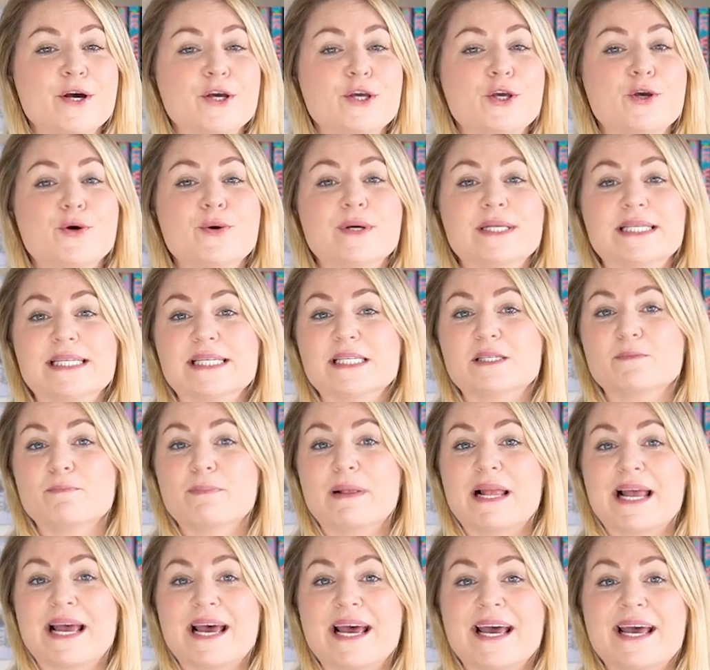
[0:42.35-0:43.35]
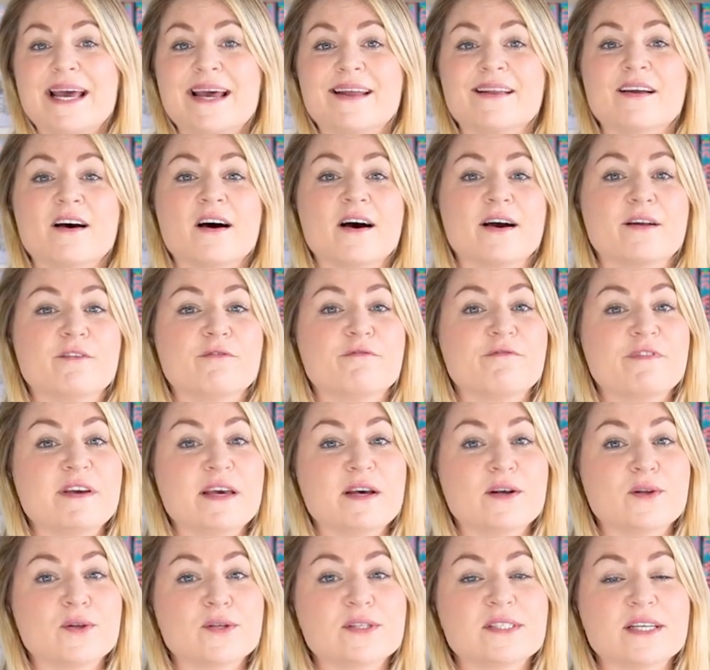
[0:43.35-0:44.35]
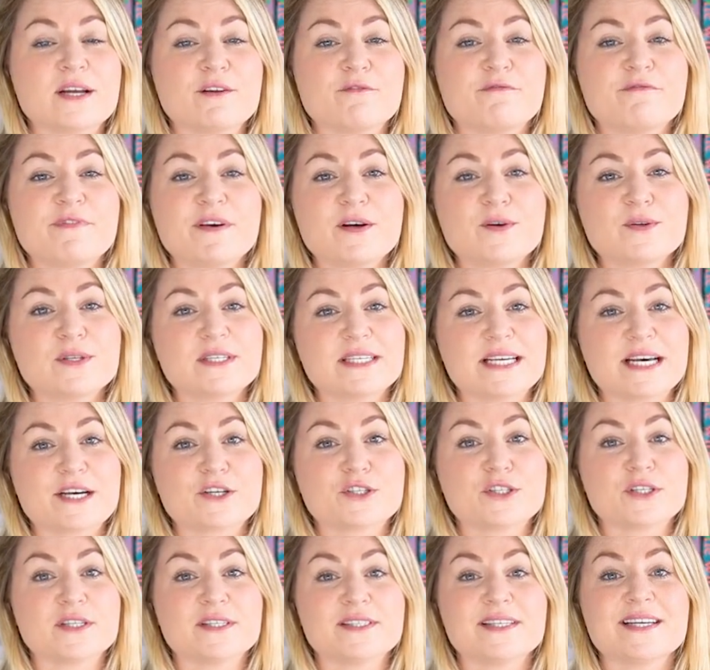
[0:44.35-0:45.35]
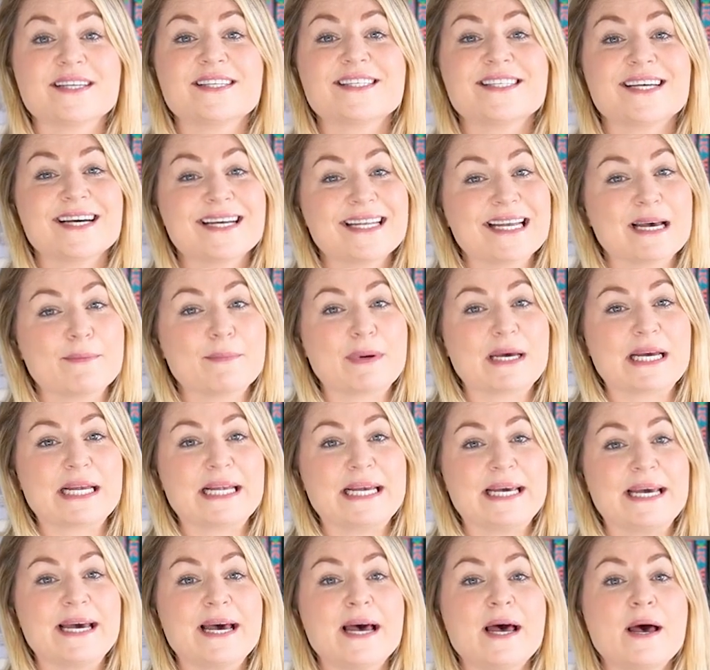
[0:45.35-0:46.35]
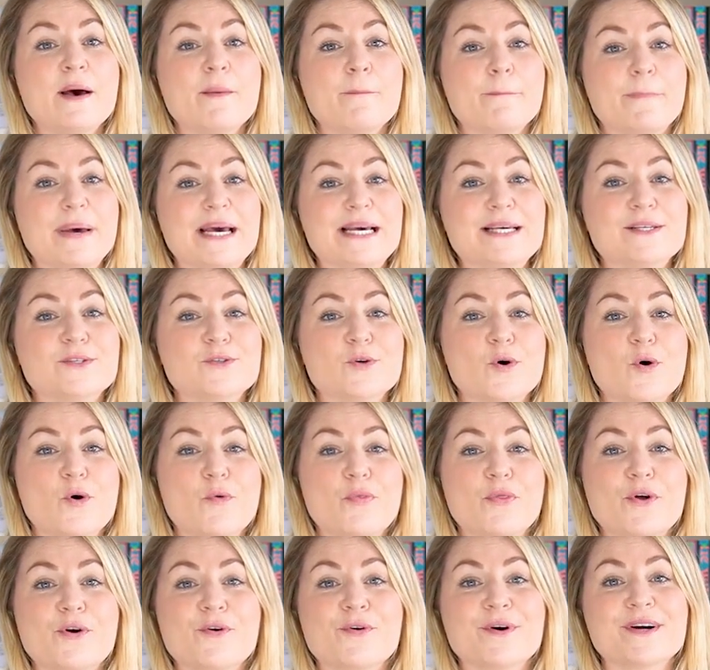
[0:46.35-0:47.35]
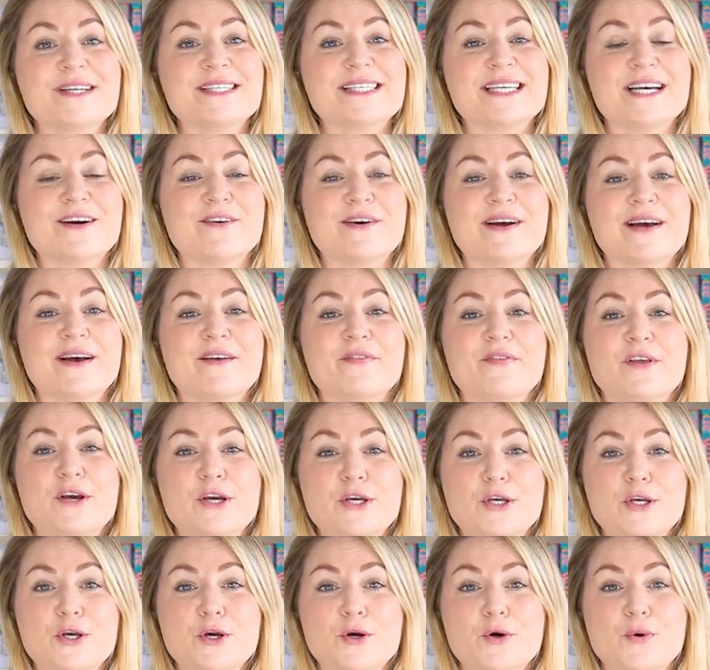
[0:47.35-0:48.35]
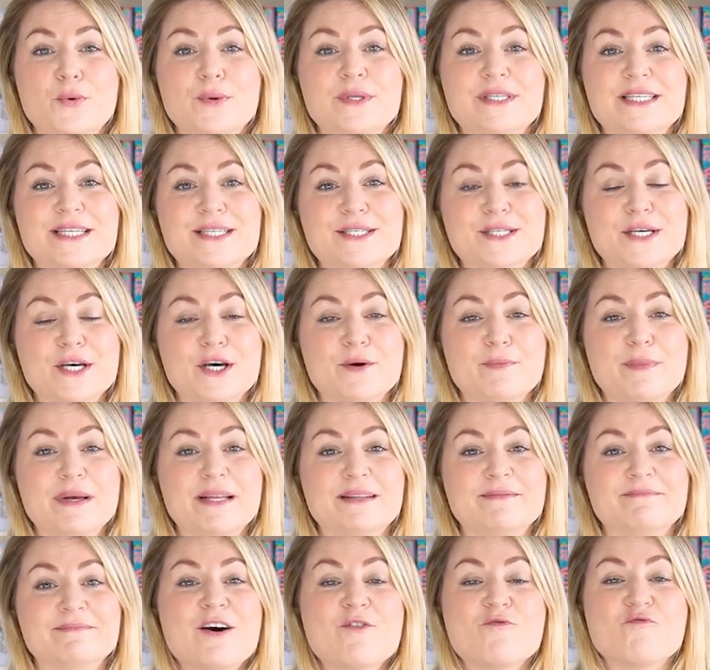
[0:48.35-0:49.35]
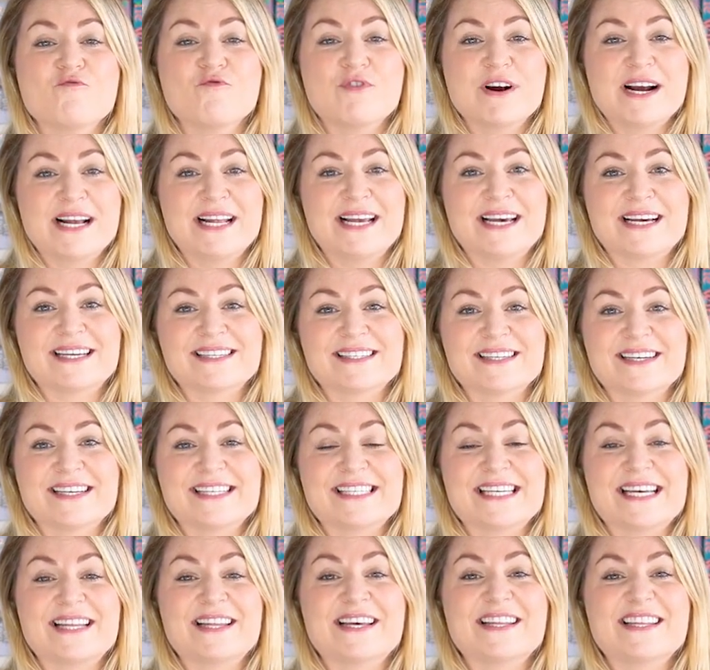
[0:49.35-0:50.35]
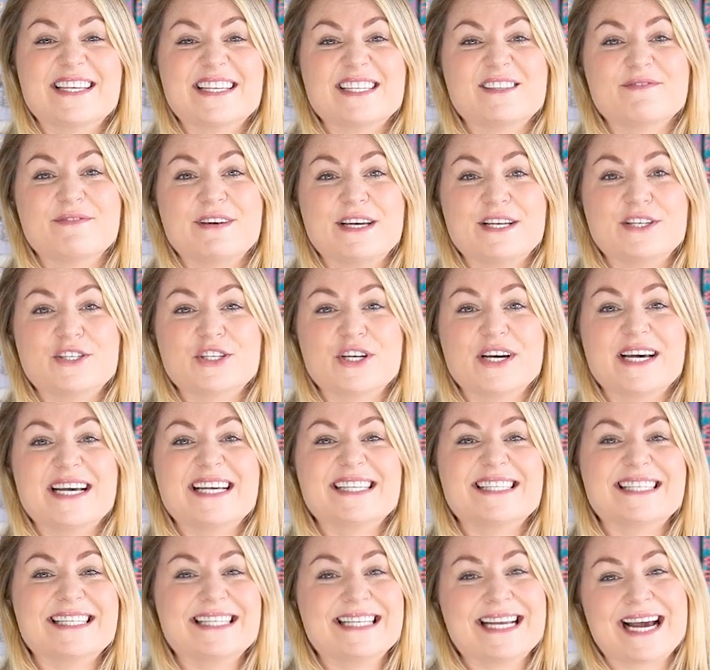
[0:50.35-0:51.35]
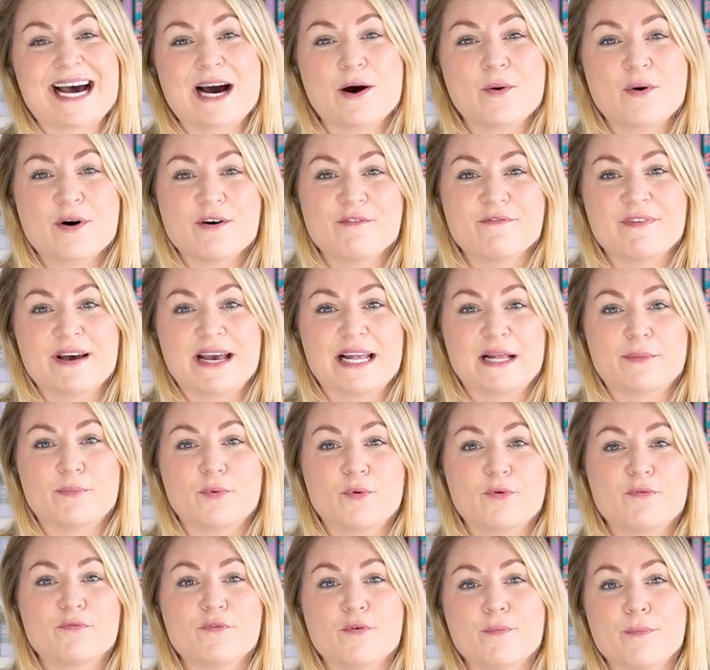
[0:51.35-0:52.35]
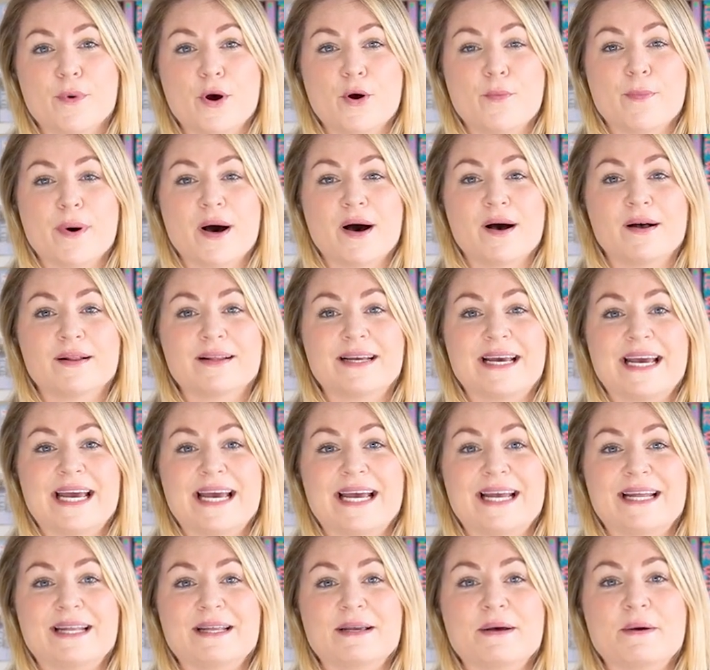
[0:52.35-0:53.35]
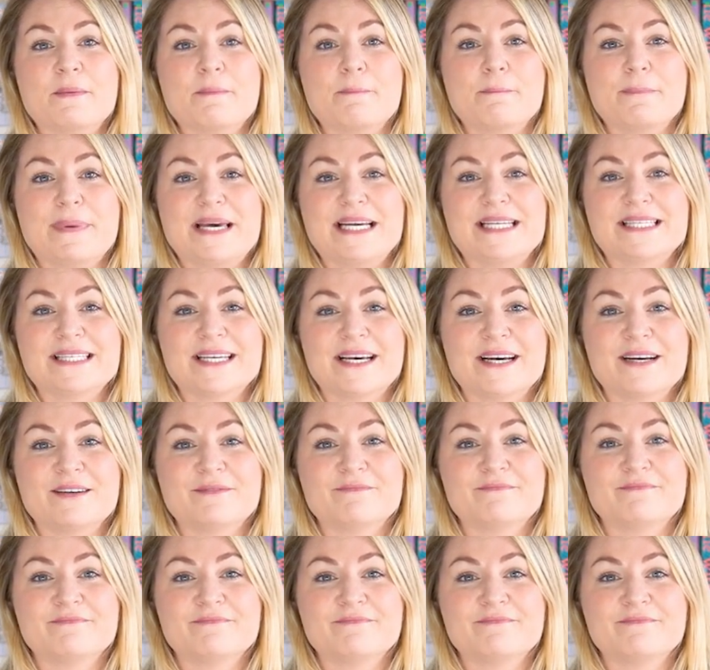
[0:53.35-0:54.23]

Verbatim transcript: You can display and hide fields and field sections dynamically based on the criteria that you determine. Really exciting that this feature is now available for mobile in beta.